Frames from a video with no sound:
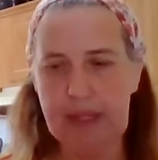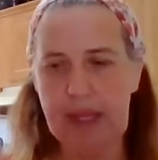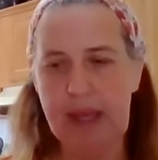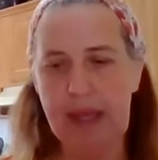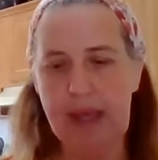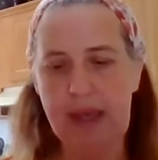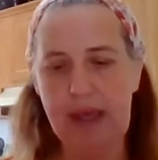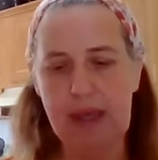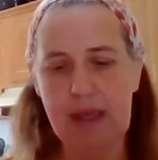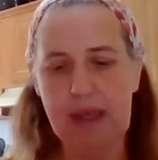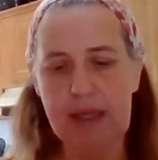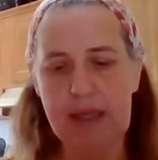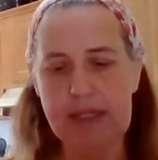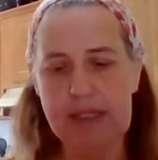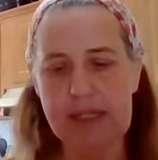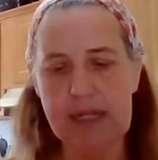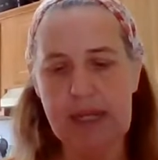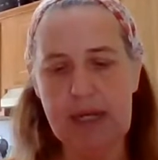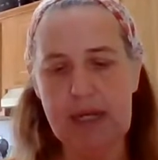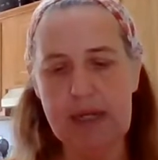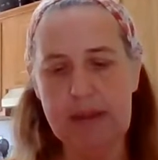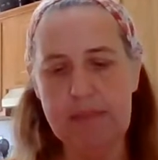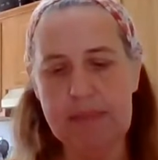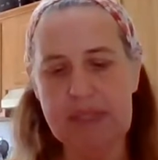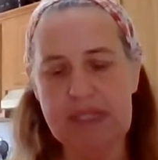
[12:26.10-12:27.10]
and
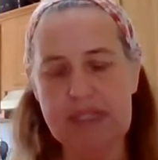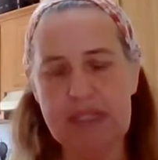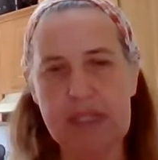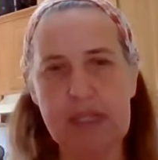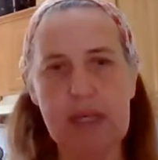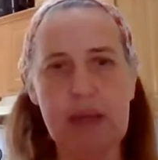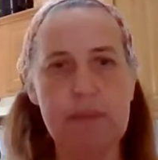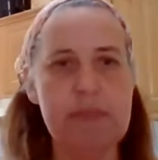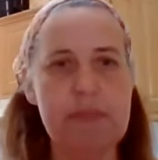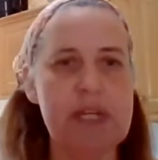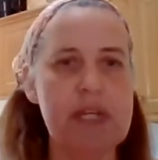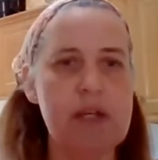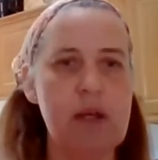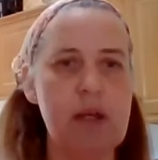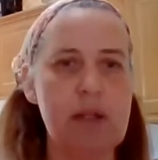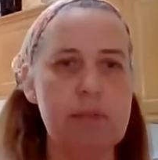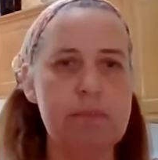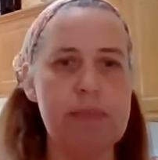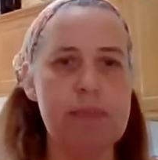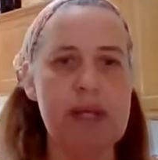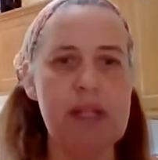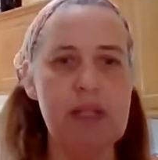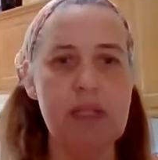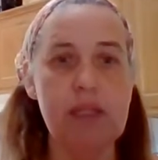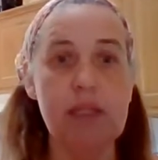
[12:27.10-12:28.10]
it's a company called
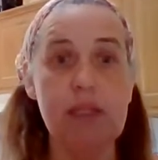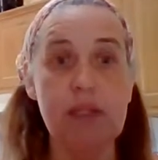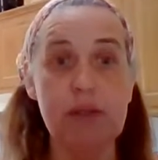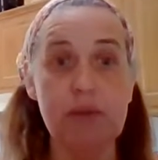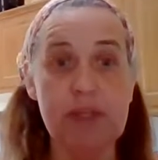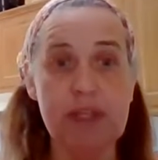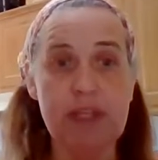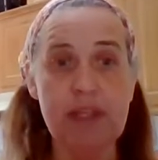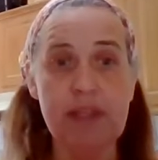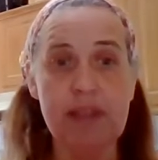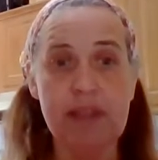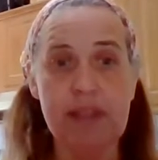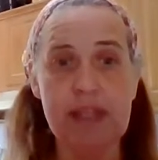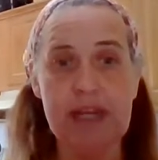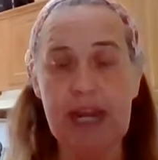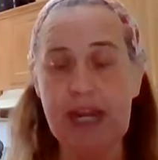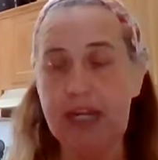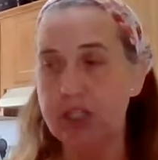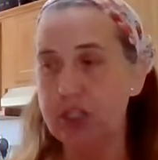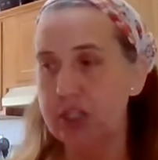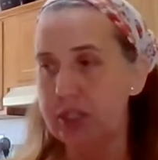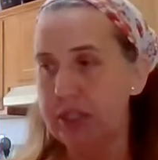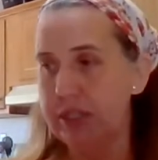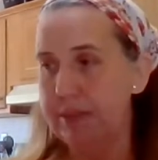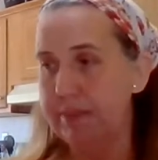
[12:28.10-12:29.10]
Melaleuca that
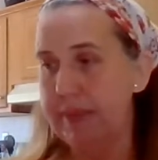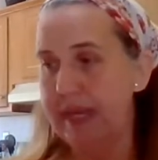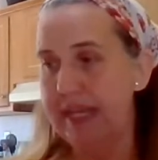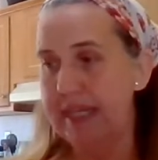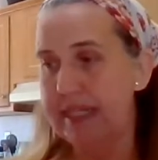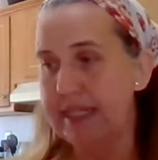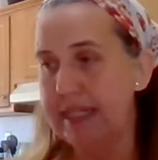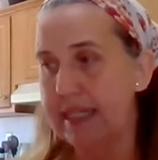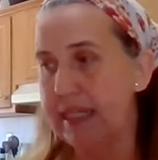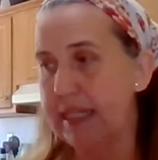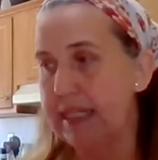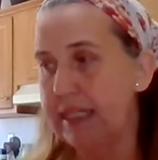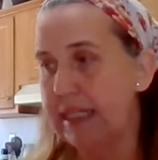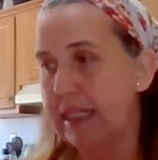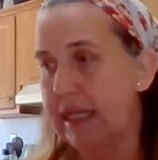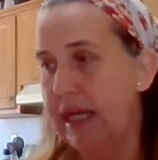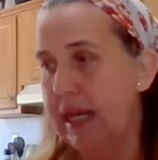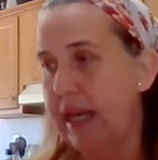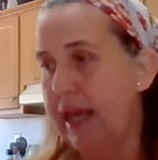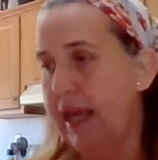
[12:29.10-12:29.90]
actually makes it.